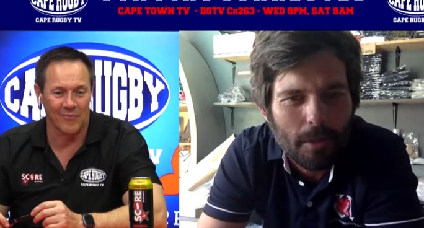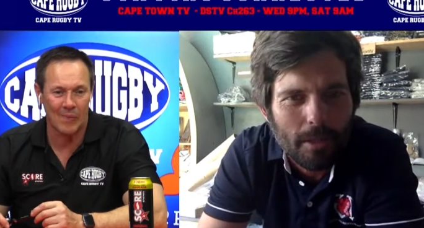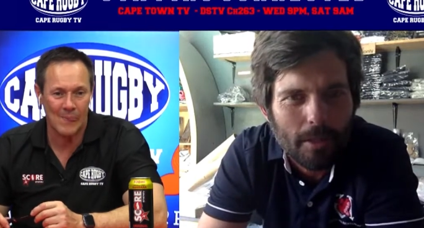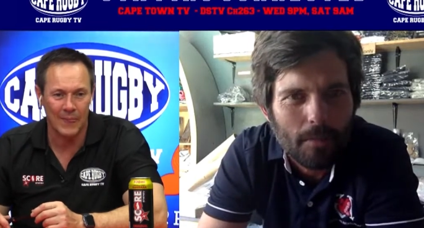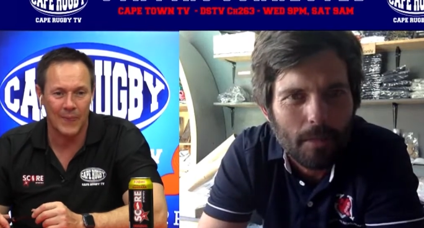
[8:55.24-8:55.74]

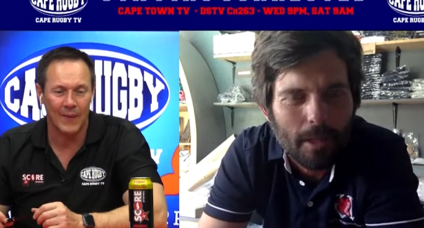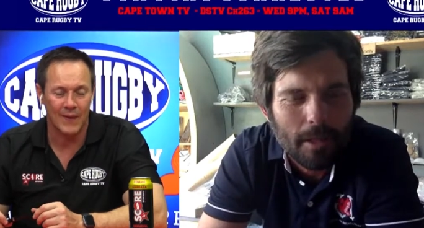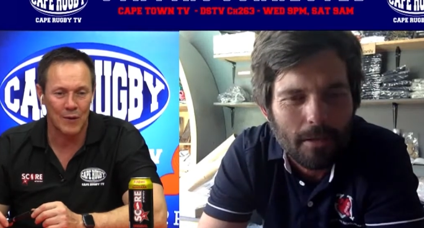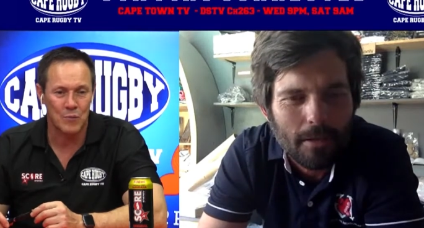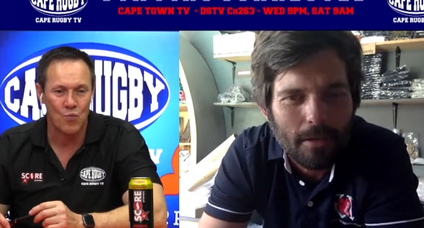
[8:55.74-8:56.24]
Speaker 1: preseason
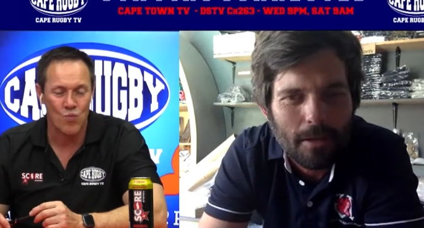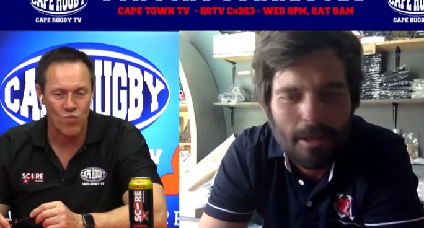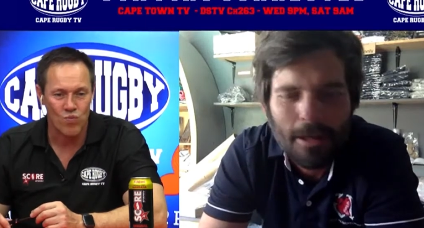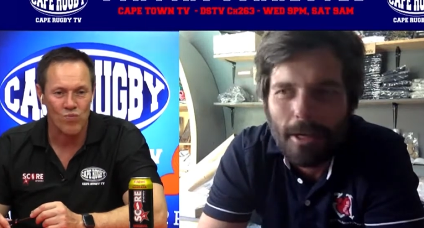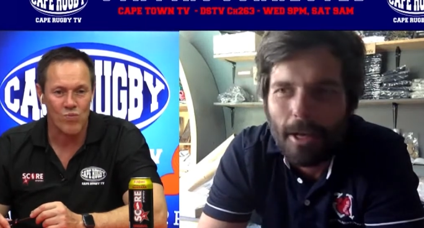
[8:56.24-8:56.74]
begins.
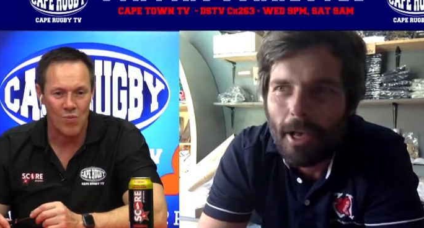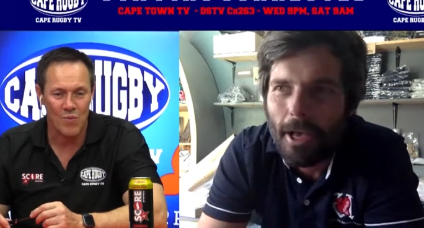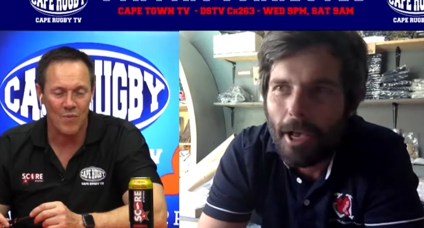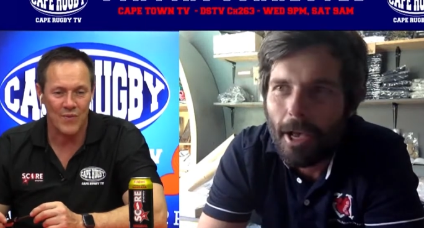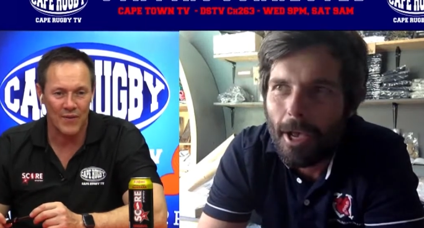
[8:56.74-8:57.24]

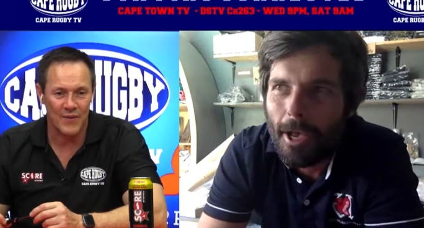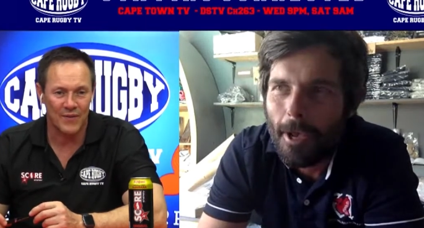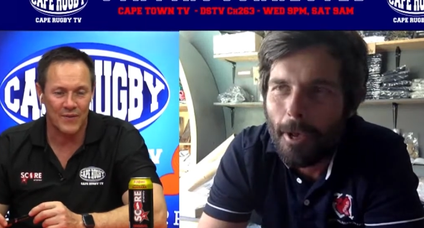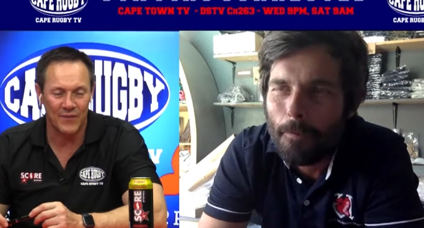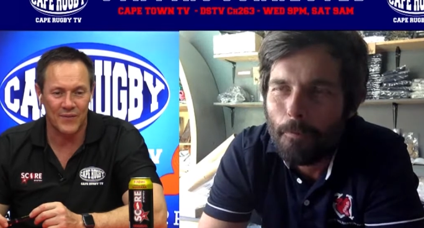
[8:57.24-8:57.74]

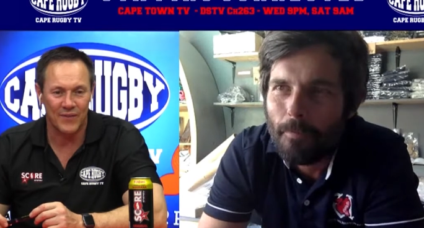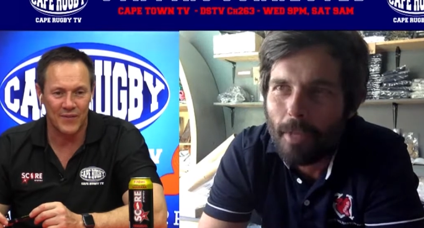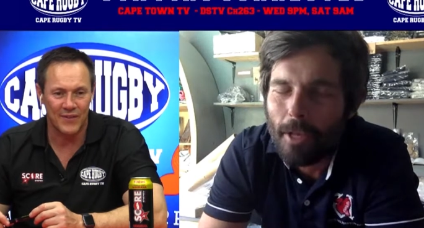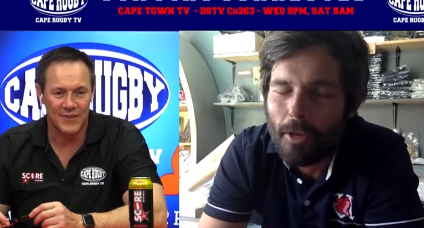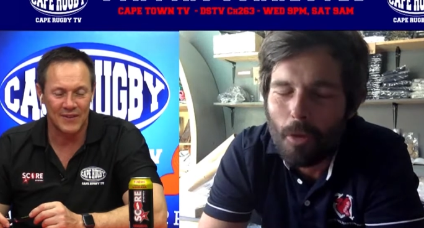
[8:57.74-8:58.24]
Um,
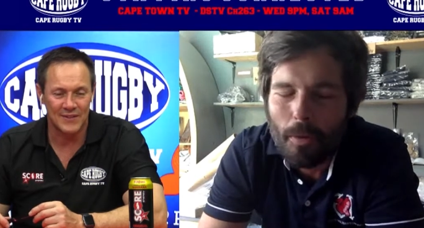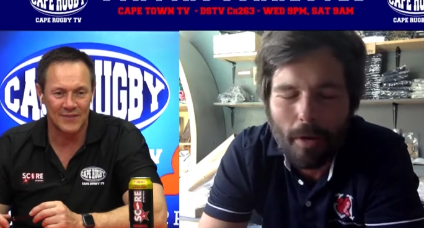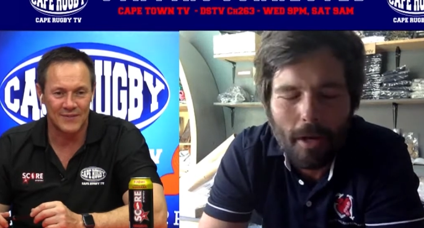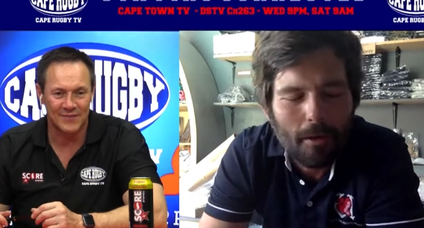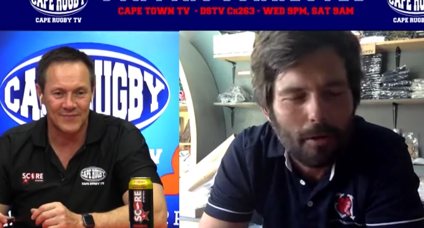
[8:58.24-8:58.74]
and yeah, we're
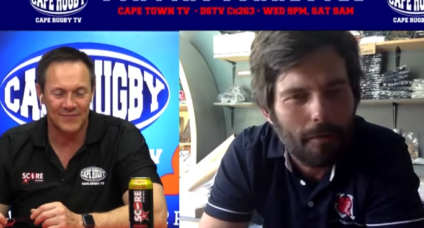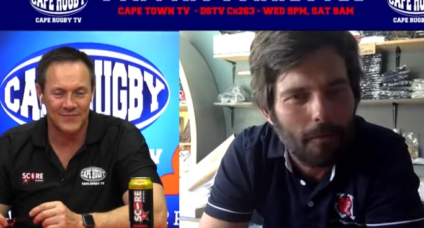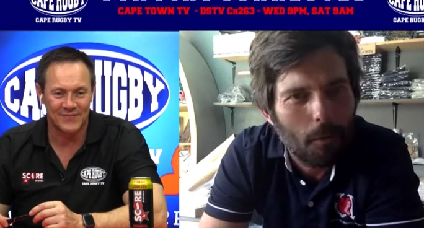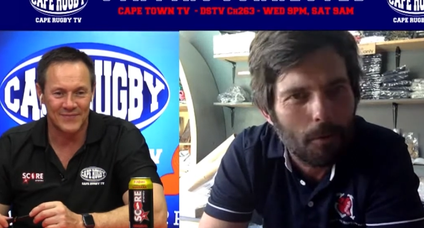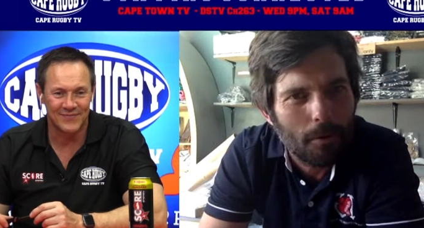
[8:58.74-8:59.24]
really looking
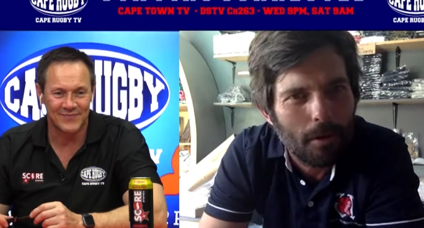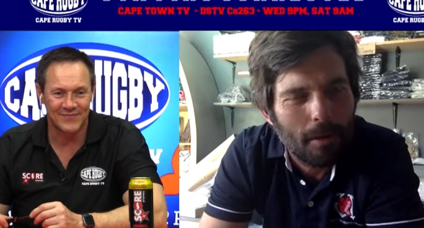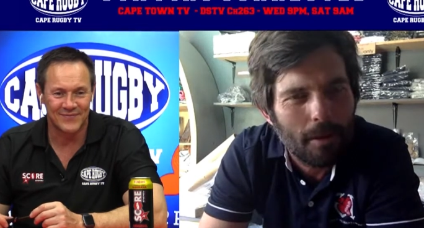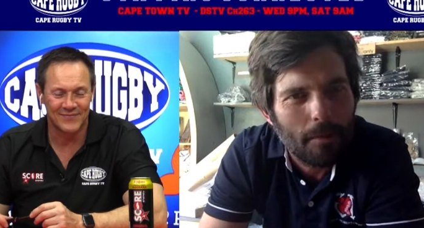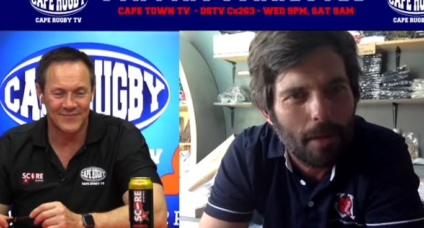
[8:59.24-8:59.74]
forward to it. I
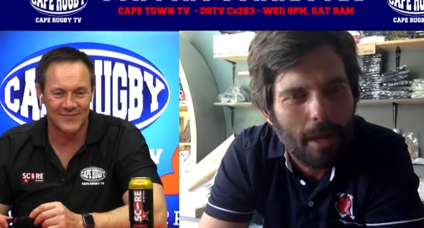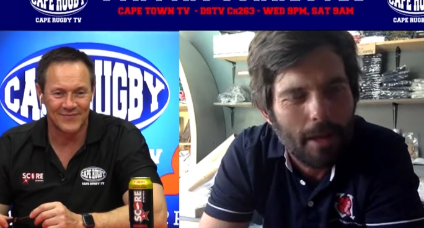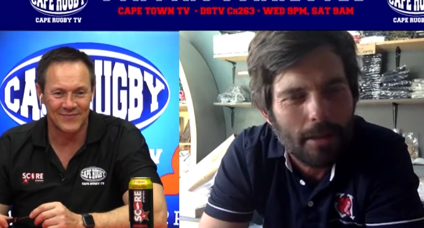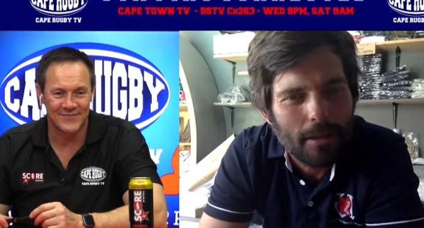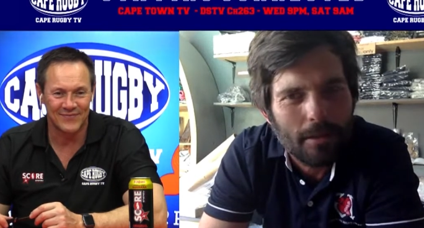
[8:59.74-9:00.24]
think
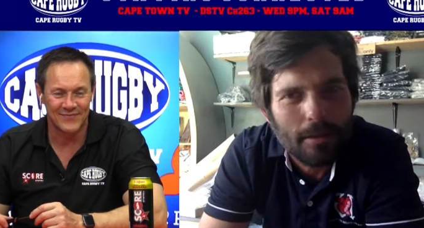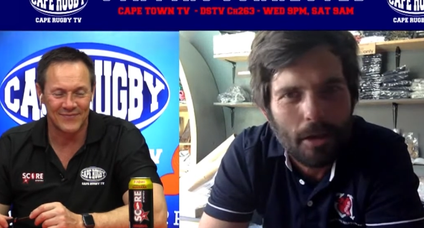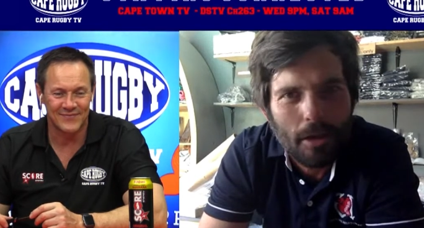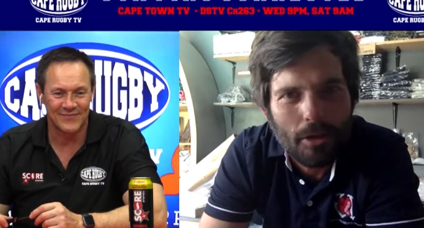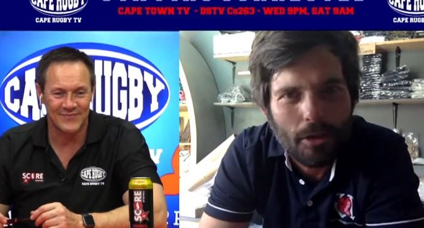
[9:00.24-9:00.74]
players and
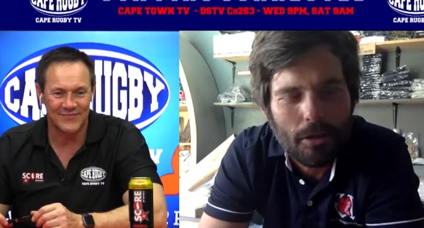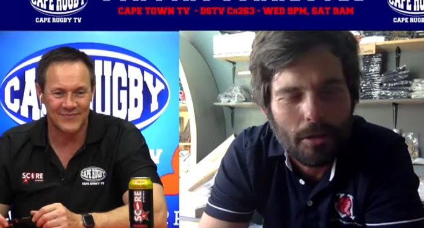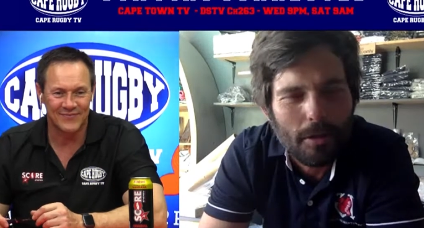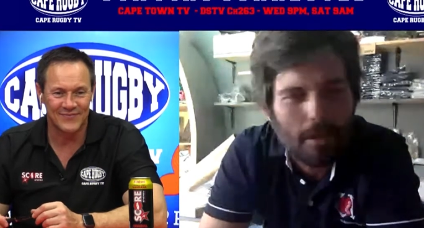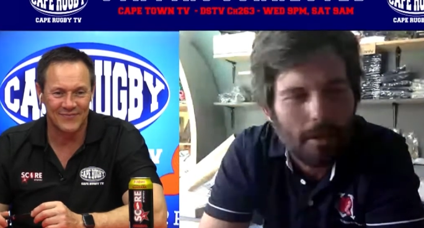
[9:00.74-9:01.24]

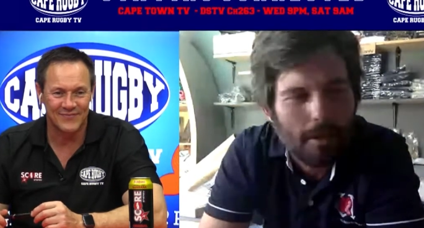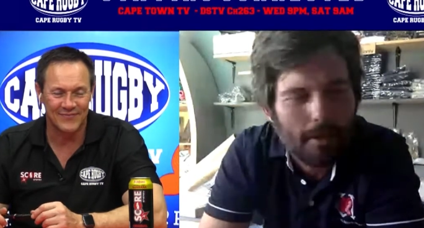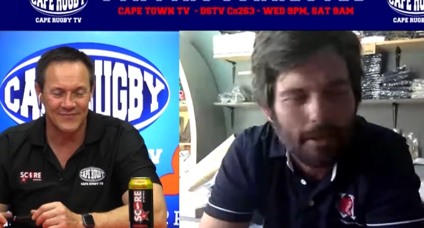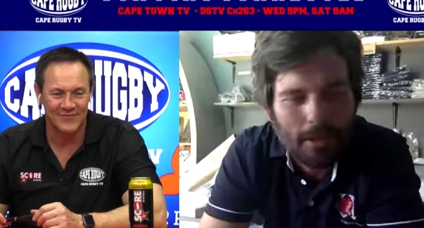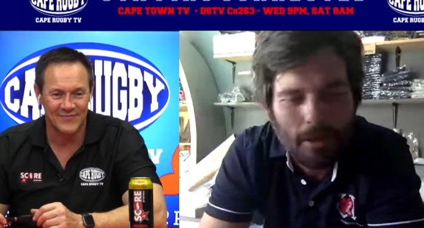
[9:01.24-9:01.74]
coaches and,
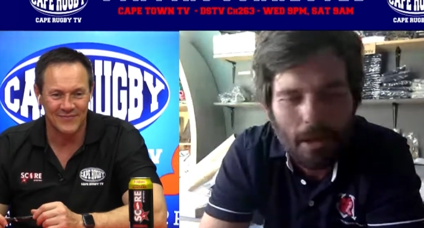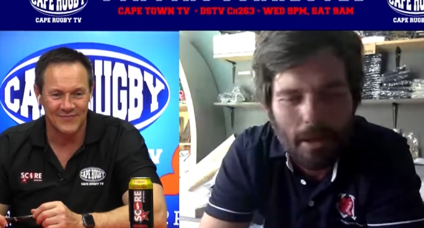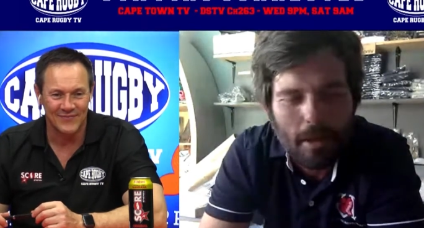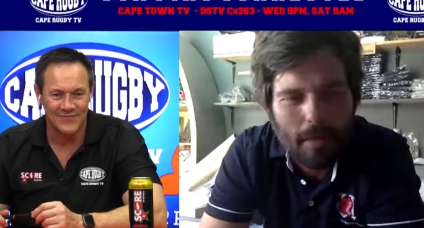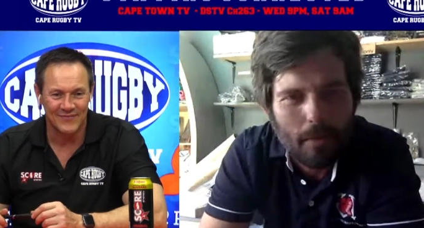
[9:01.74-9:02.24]
you know, I
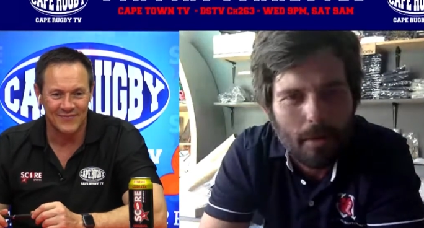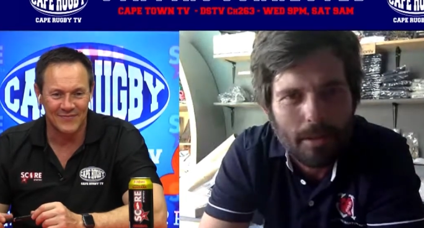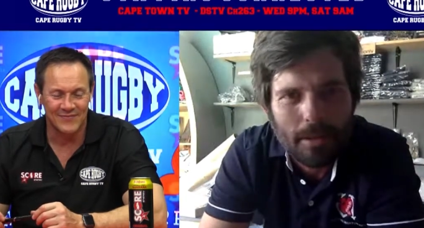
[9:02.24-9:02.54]
think everyone's